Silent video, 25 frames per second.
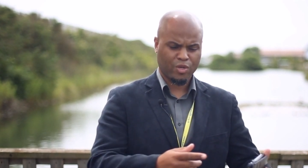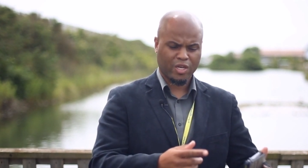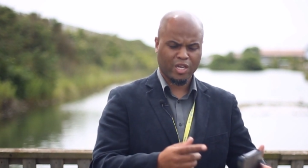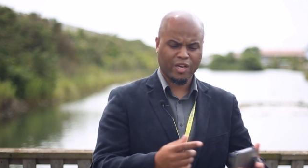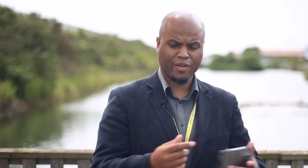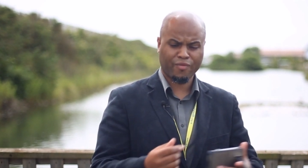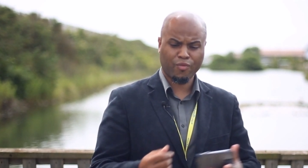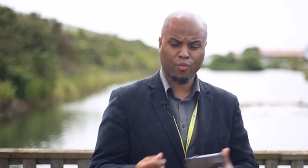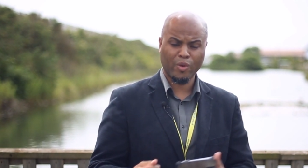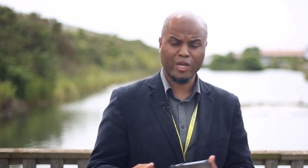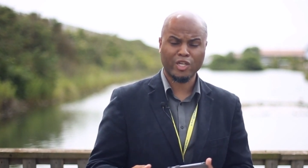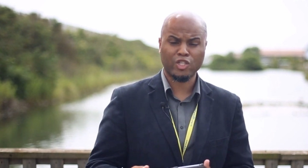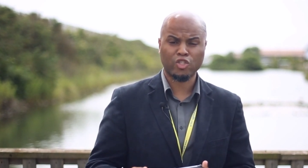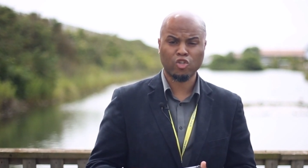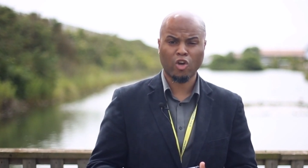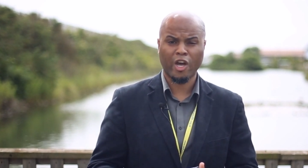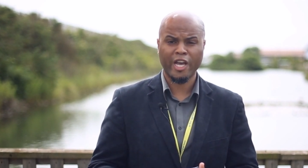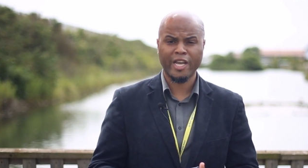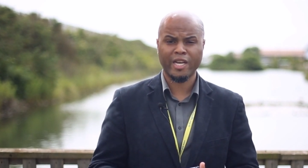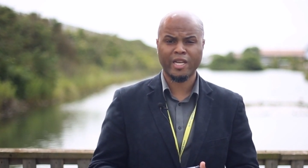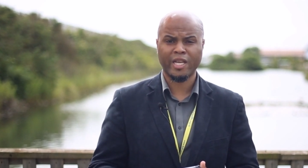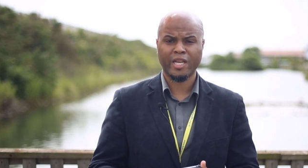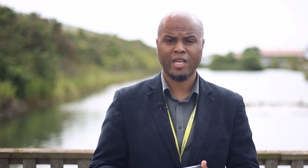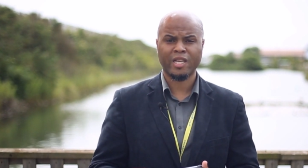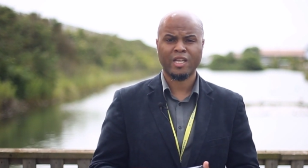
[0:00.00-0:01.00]
if we're
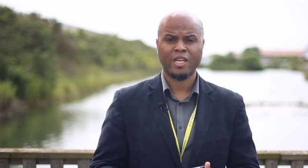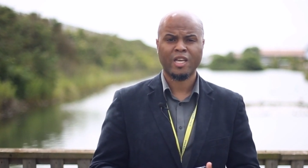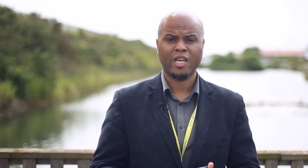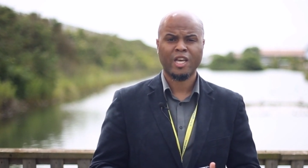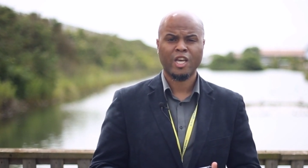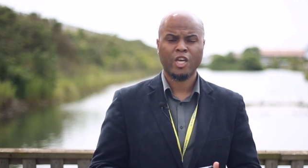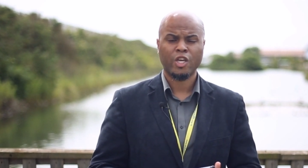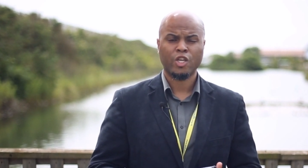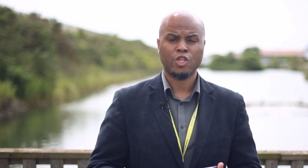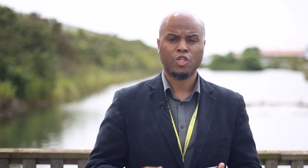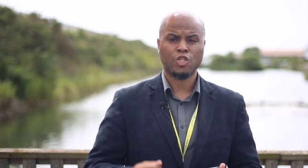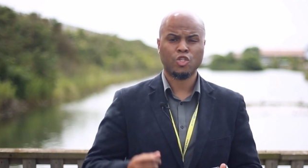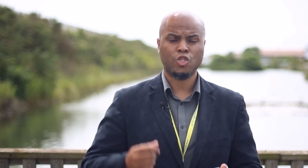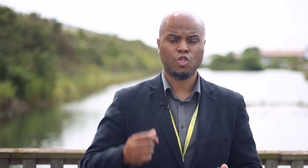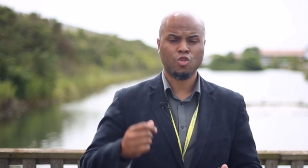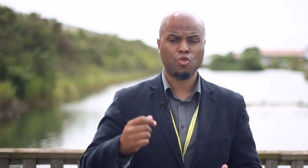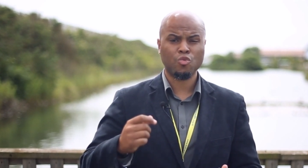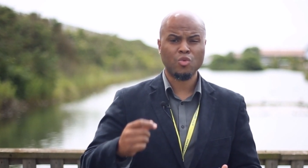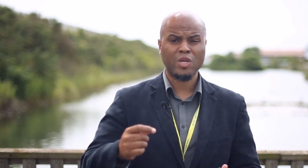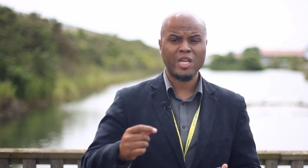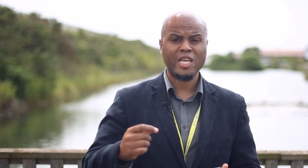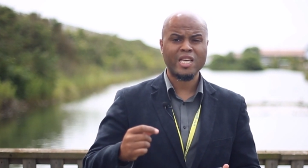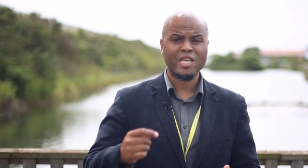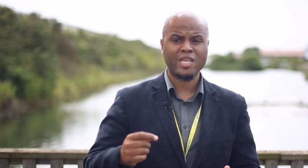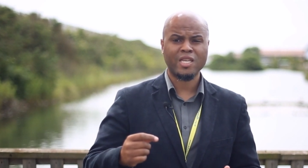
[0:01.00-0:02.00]
joining,
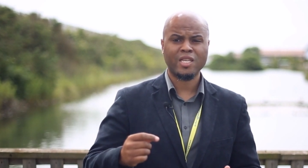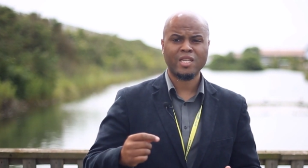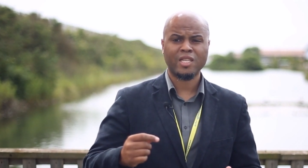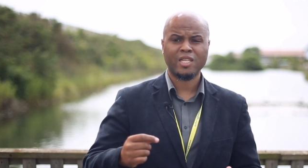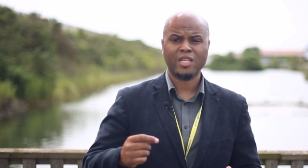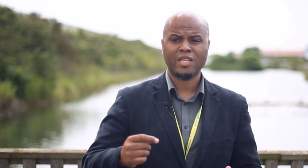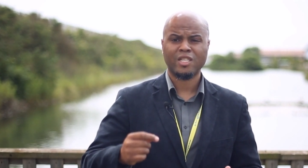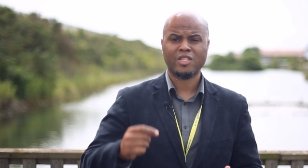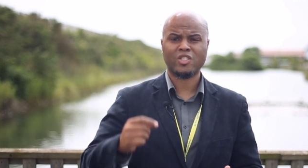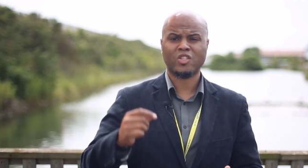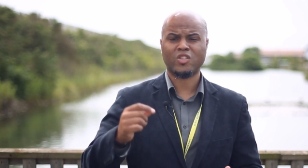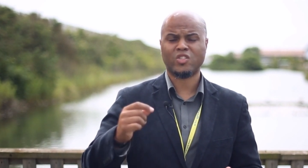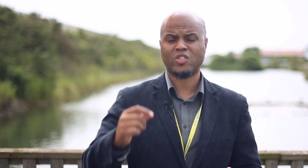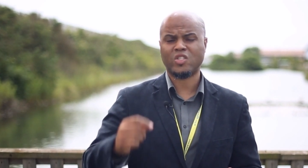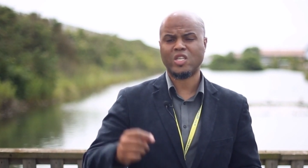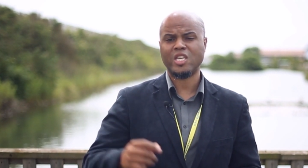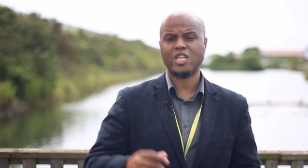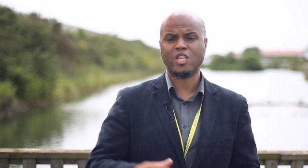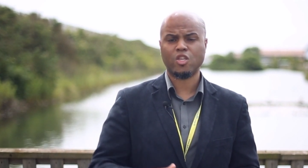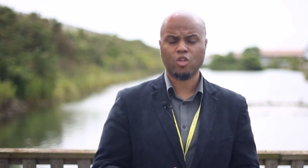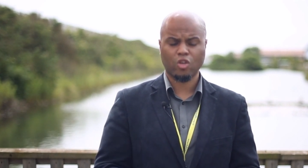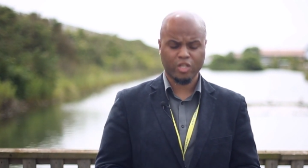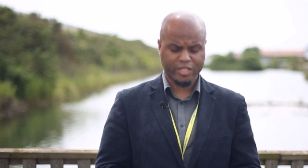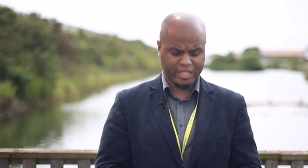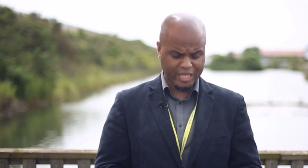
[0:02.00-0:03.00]
you need to
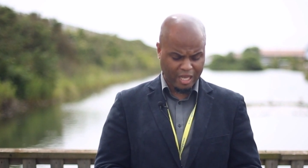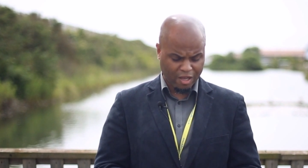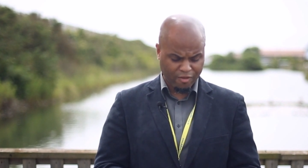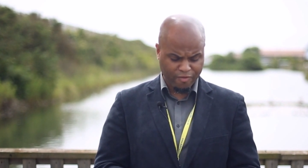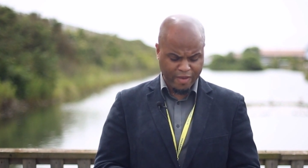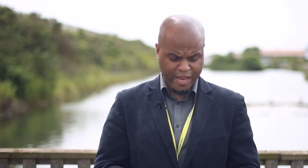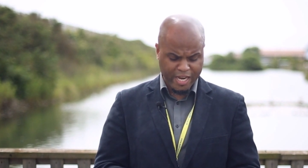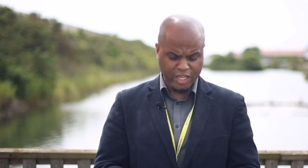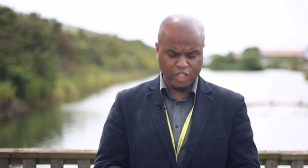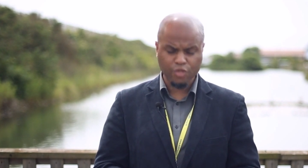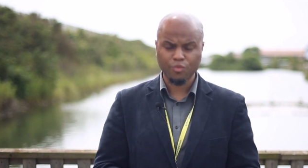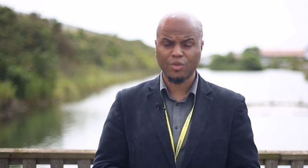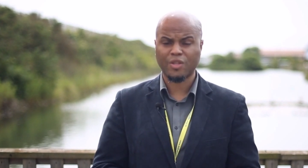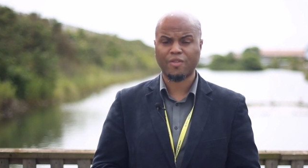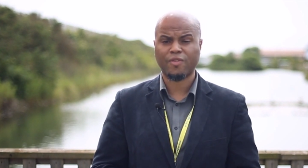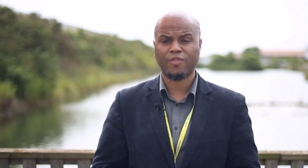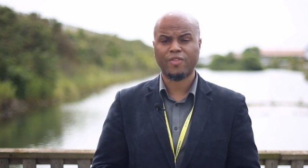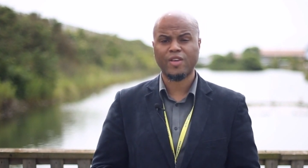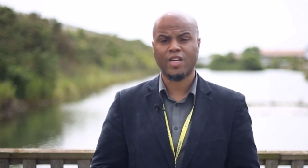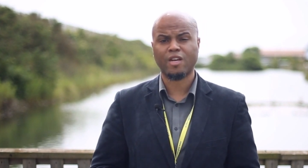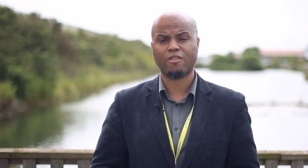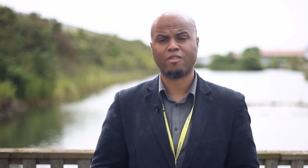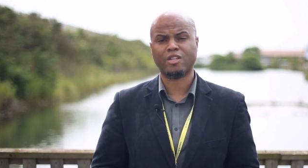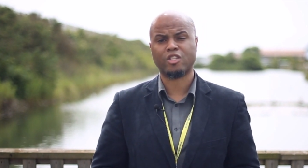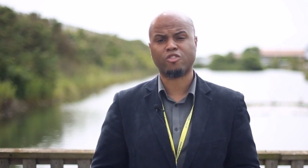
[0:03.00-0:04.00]
seek your salvation with
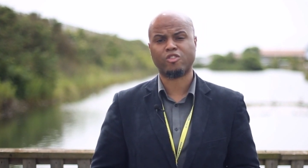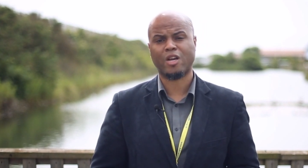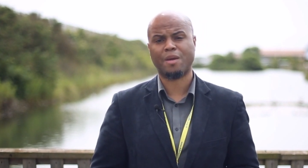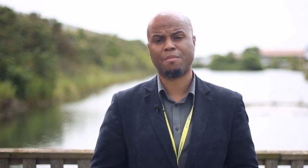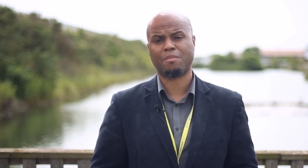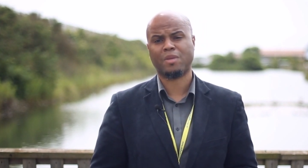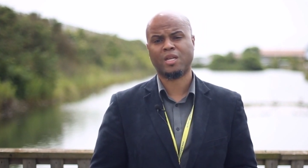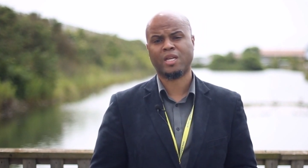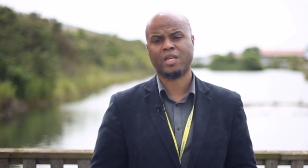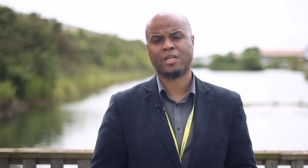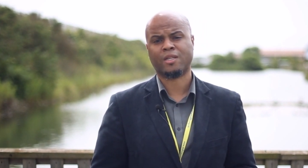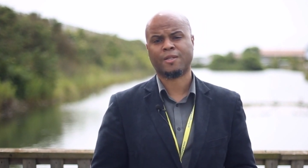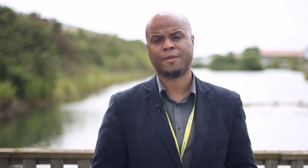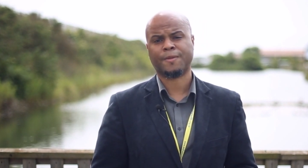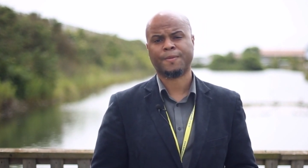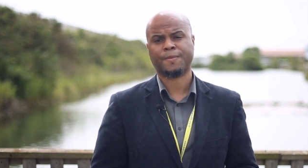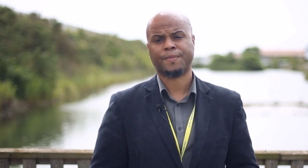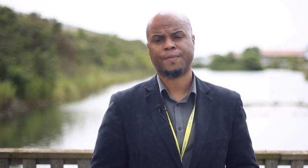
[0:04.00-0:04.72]
fear and trembling.